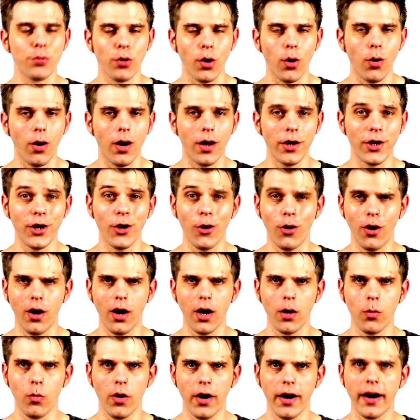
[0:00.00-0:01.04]
pro audio
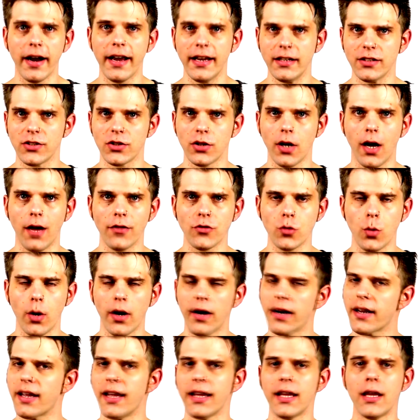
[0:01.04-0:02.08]
hardware and
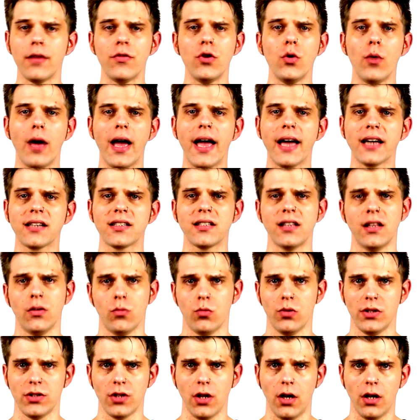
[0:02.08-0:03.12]
software can give you
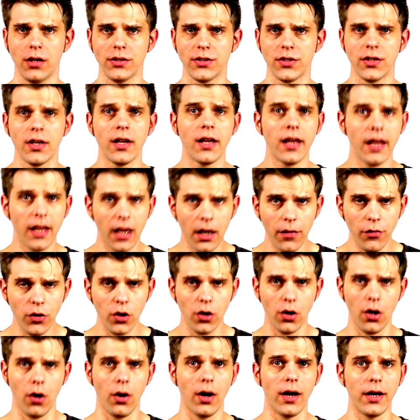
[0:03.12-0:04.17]
excellent results if
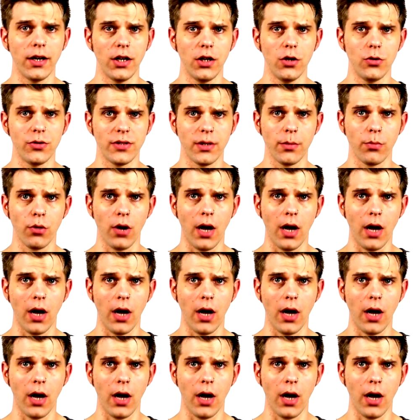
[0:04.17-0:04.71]
you know how to use it